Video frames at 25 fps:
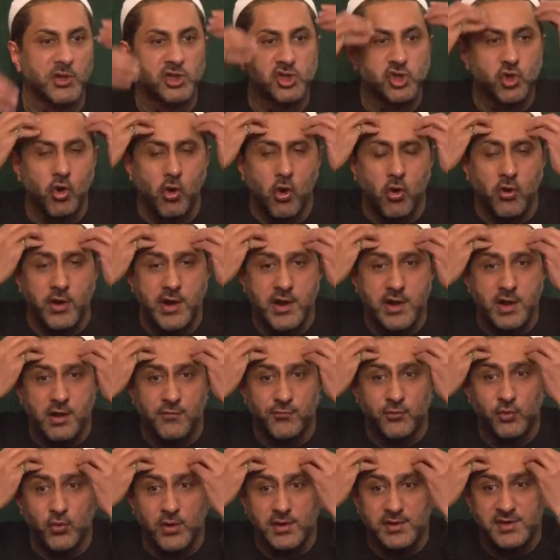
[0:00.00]
mature
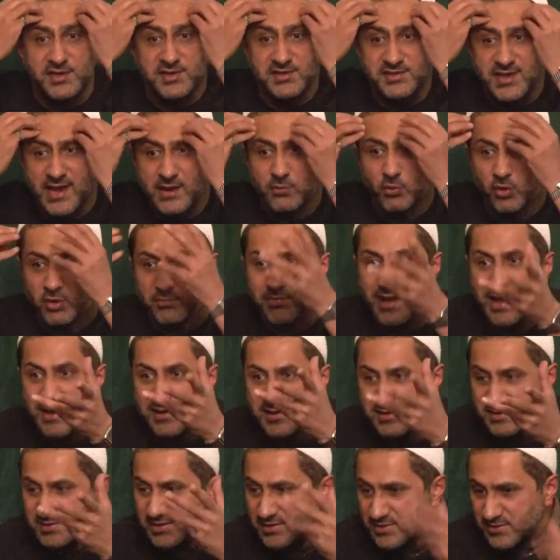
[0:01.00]
enough to understand what
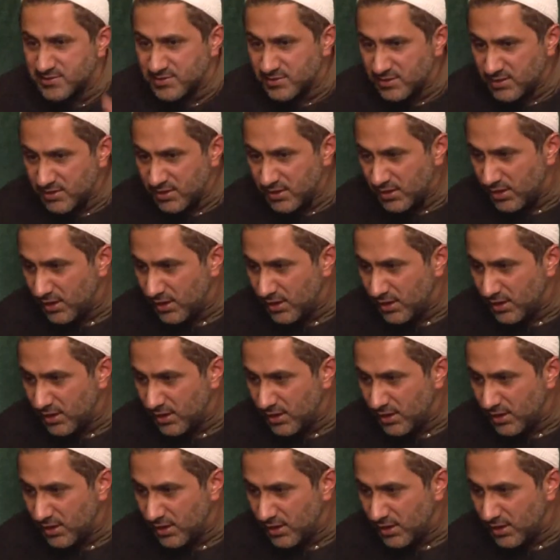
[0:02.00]
marriage is.